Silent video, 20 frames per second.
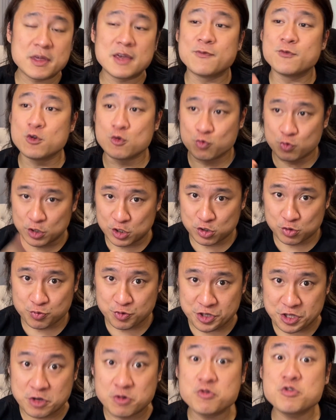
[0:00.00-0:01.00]
If you wish to
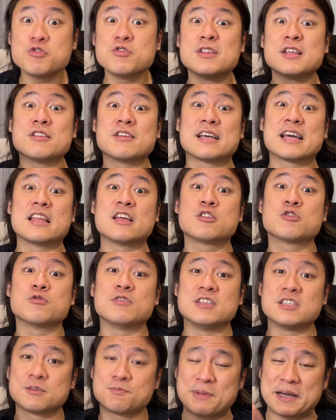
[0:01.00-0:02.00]
renew, you need to get it to
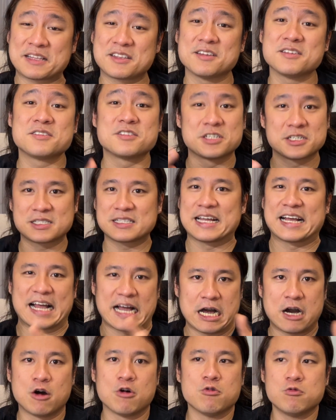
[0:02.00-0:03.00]
inspected, just like
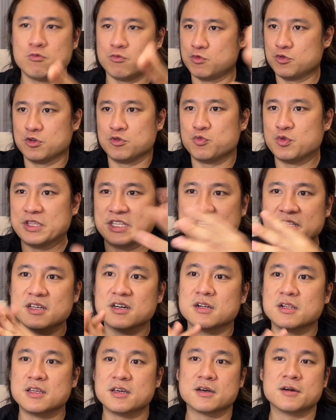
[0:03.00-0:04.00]
how we did
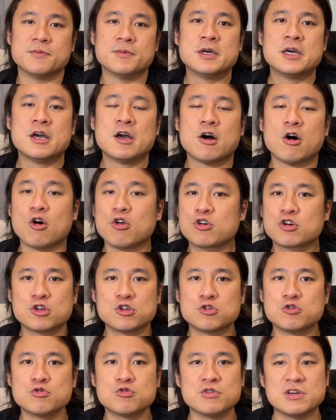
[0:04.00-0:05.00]
earlier. All you gotta
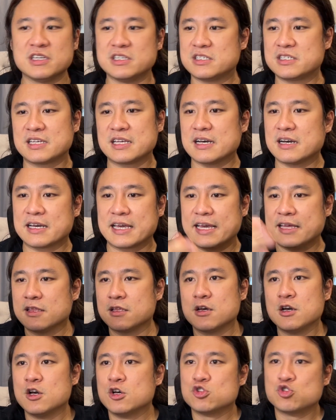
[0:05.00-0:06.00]
do is
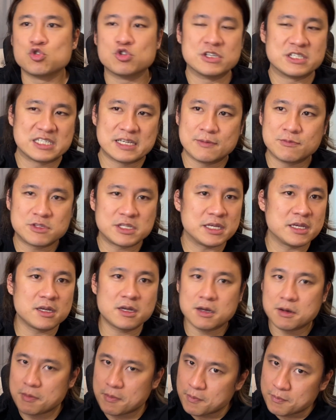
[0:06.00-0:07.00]
again do the same
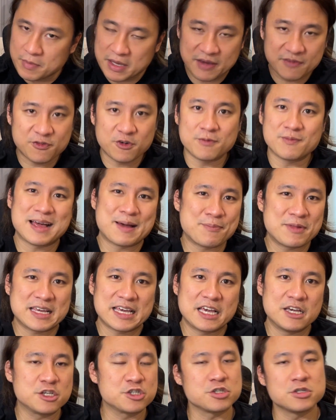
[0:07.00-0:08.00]
thing, make for an
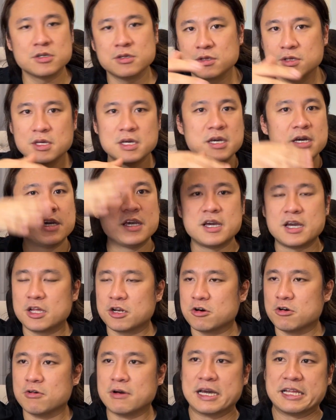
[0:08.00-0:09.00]
application,
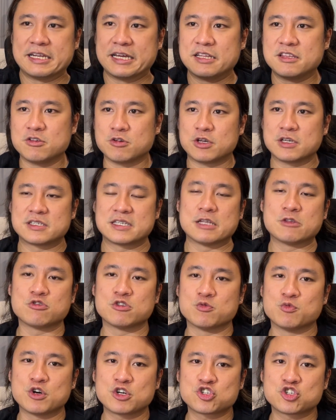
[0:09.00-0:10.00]
and then you get sent to
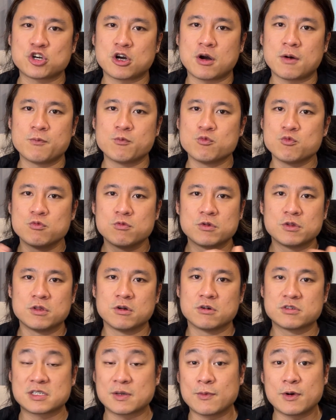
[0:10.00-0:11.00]
the workshop.
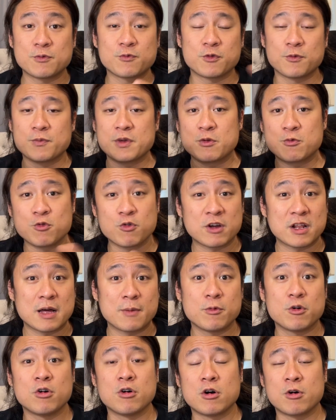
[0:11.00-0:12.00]
Someone from Evo
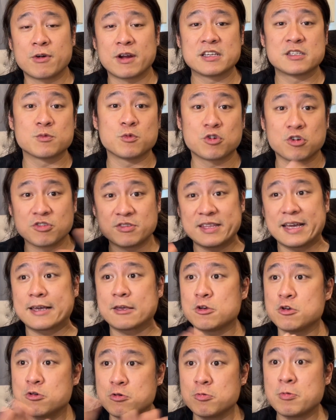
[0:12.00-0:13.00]
Club or Horizon will contact
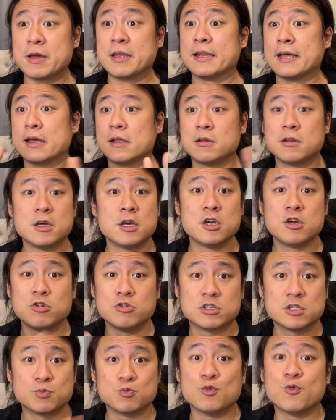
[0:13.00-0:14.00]
you, and then you
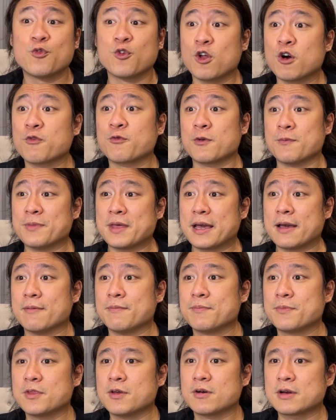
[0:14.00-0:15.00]
just move along from there.
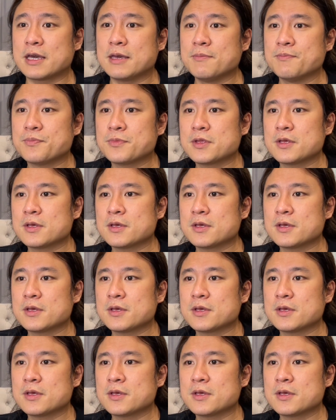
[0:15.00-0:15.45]
Okay.